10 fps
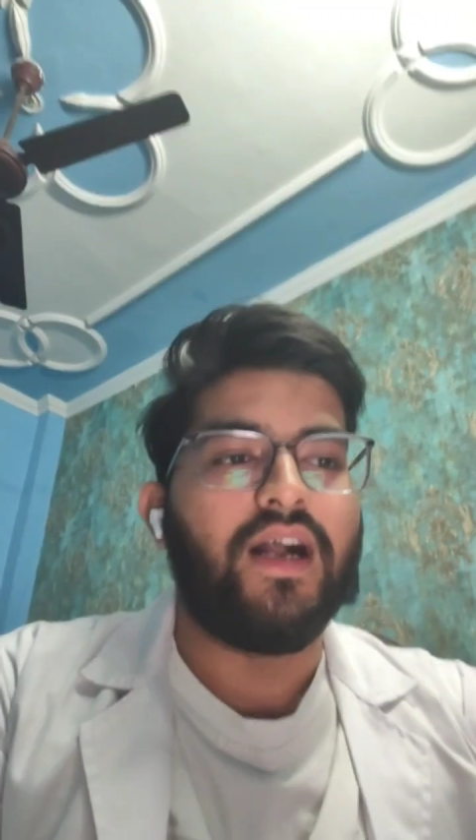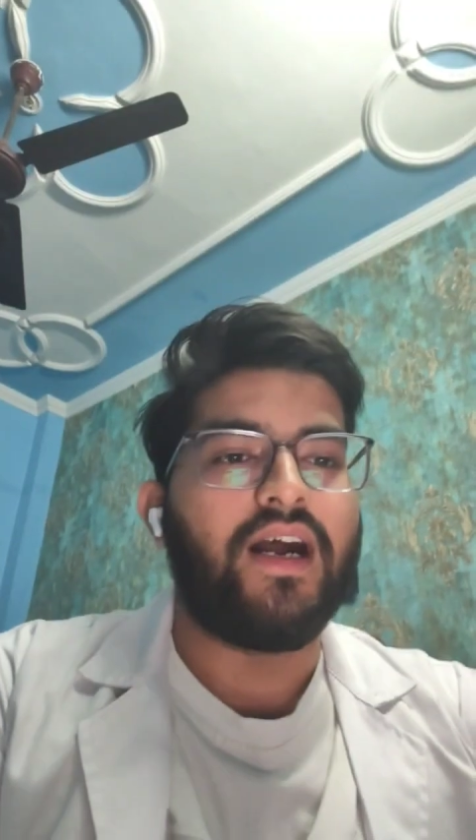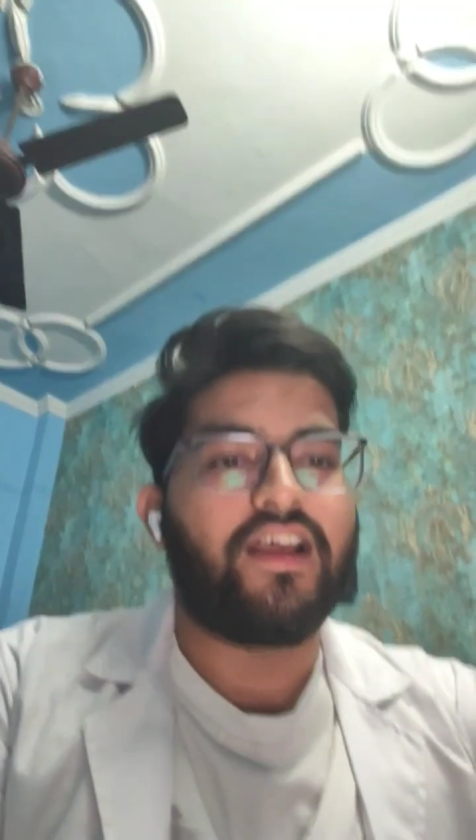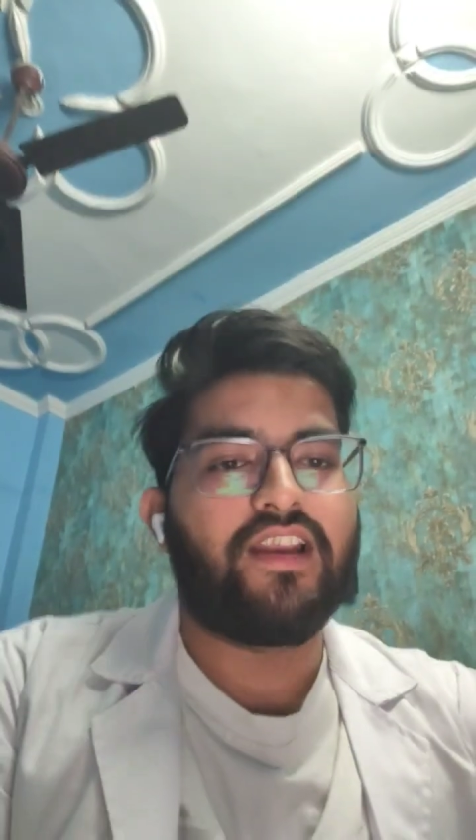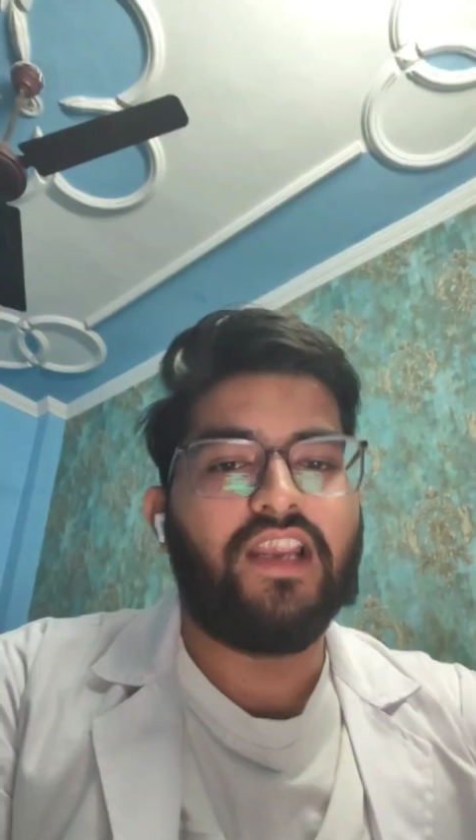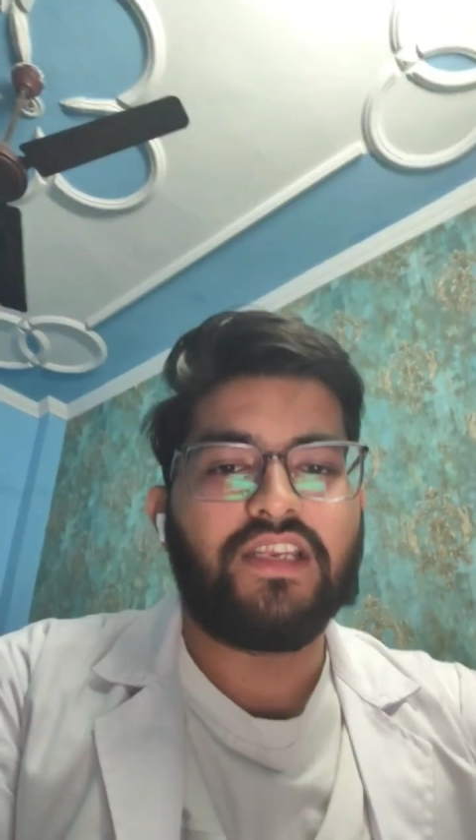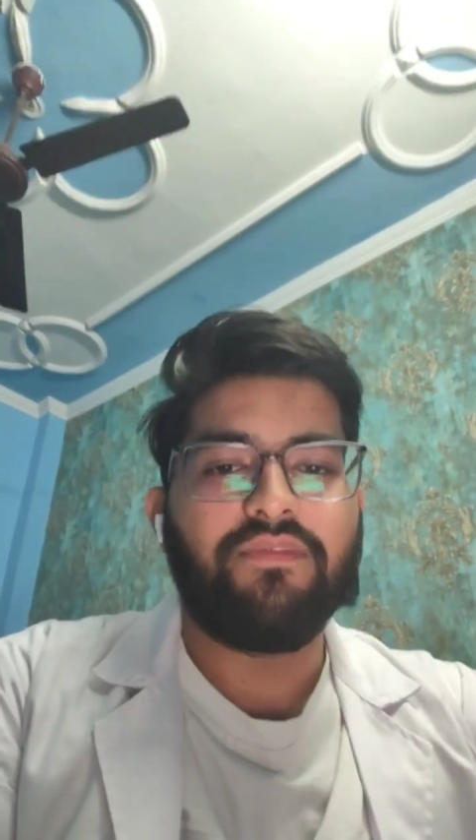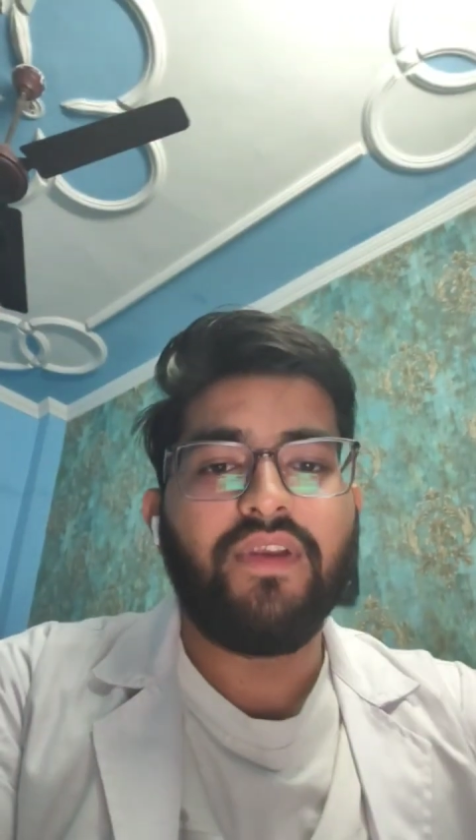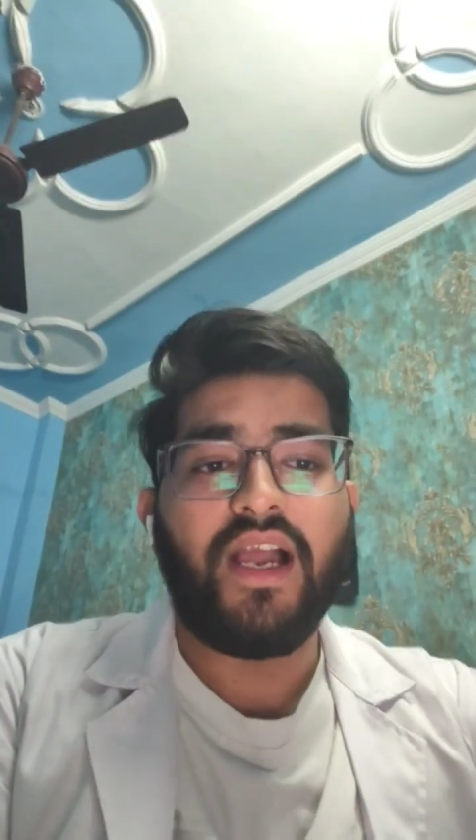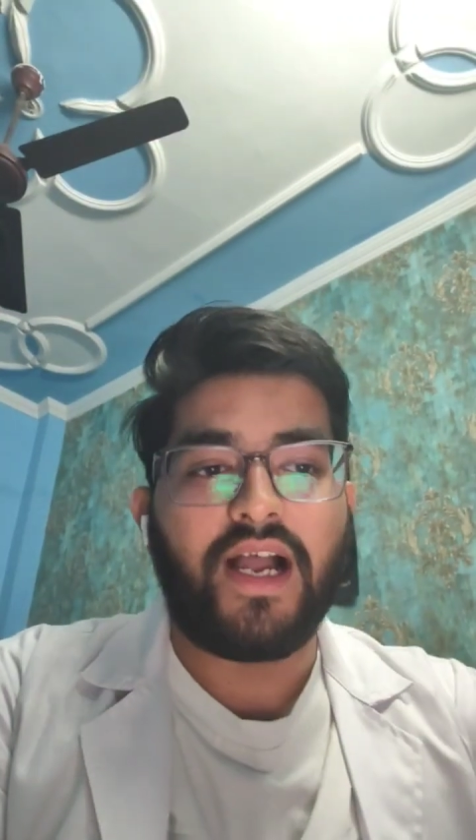a
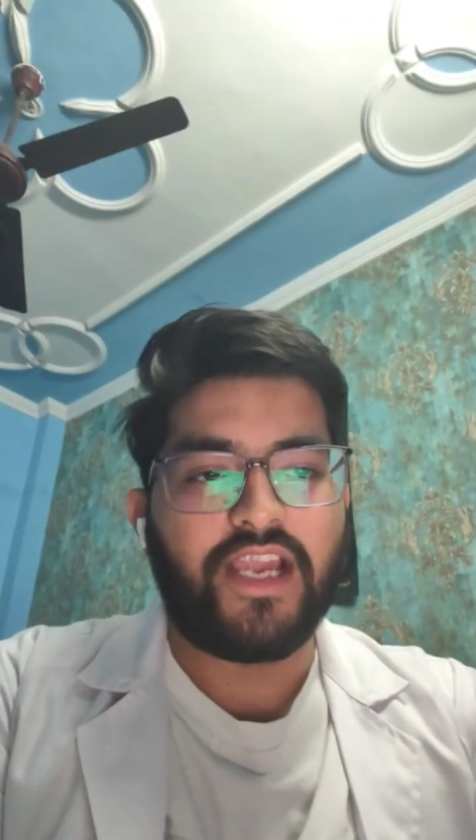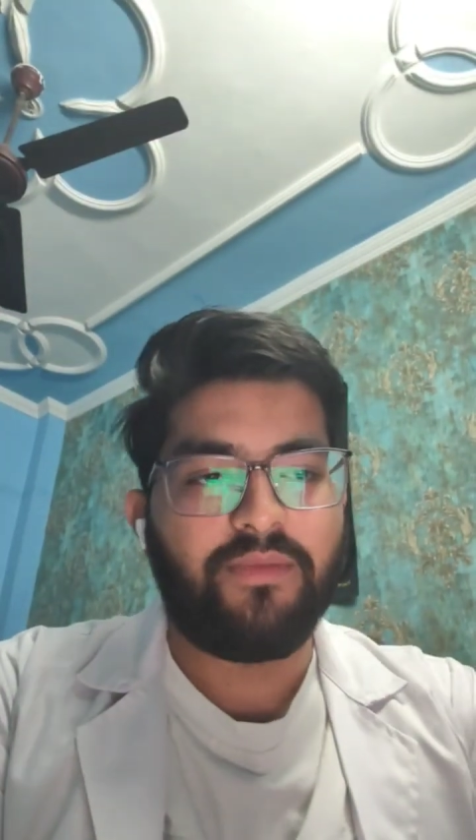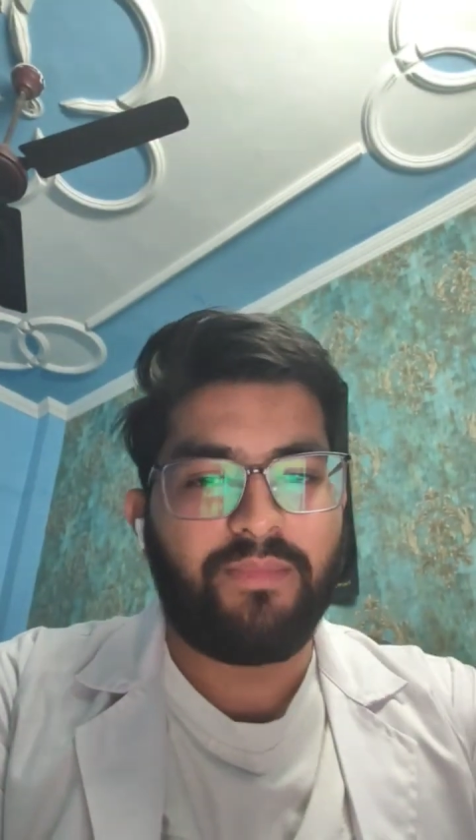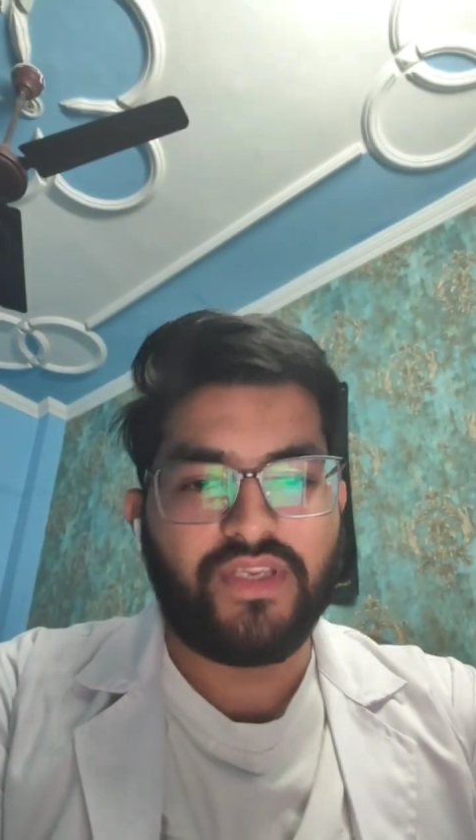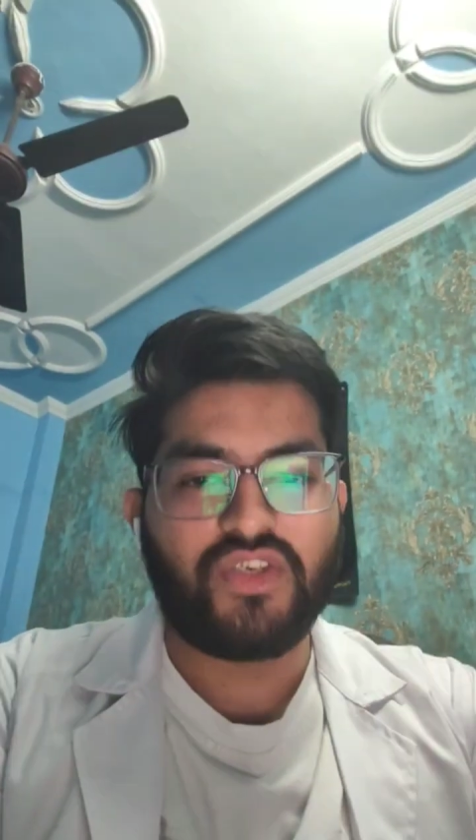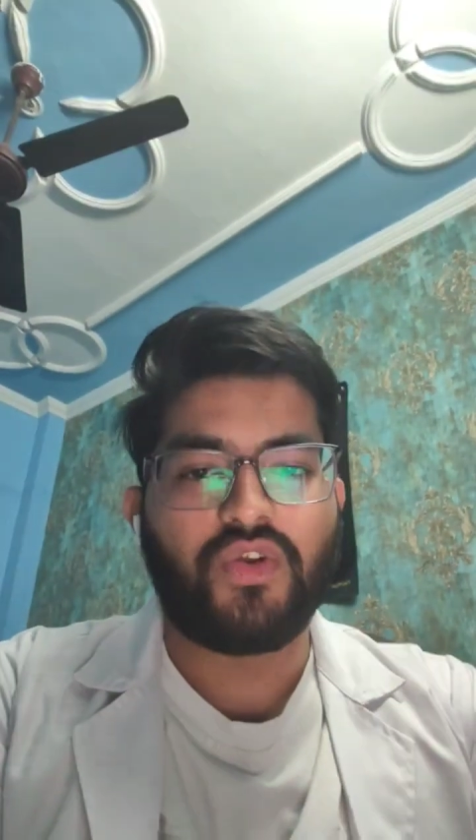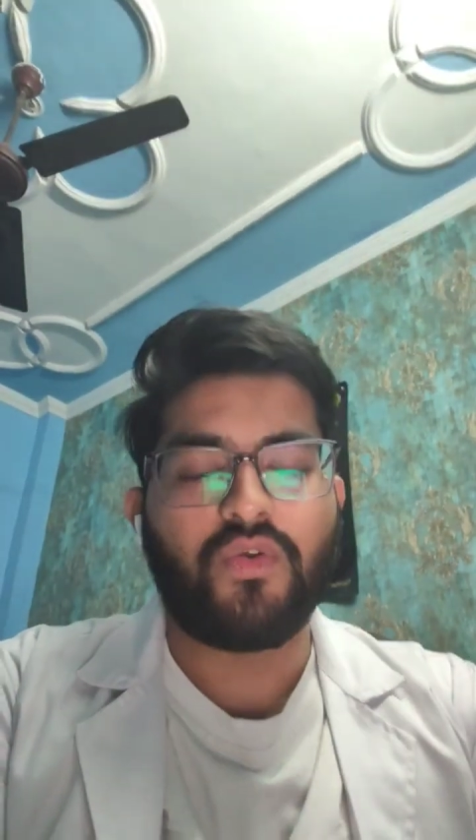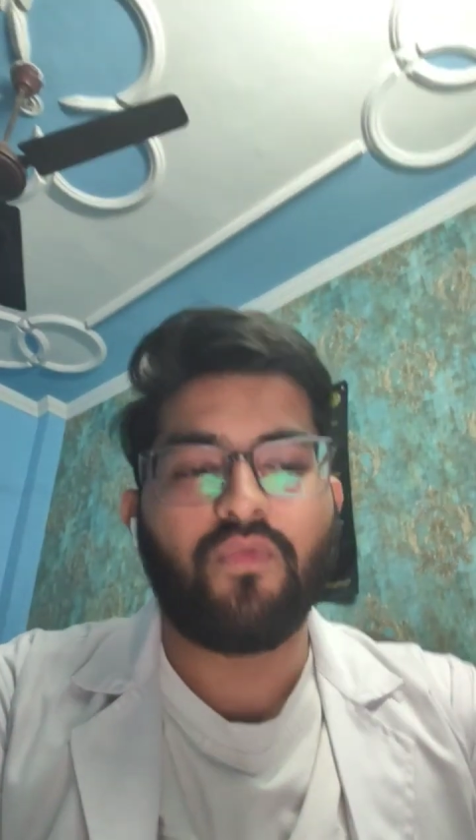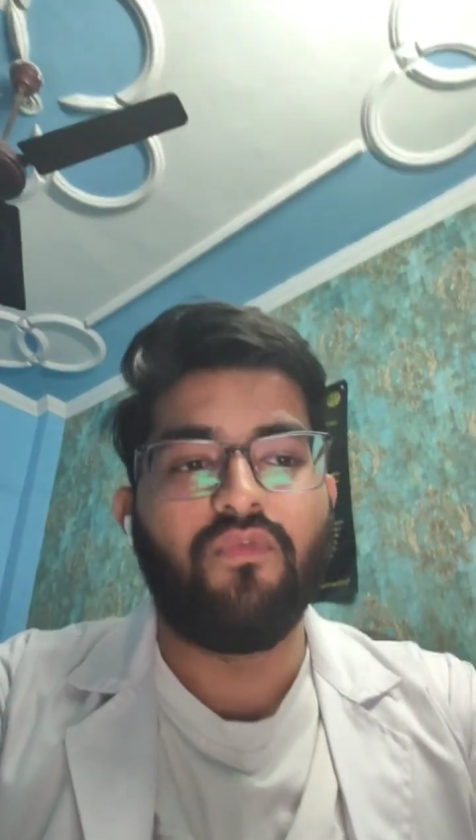relatively high pitch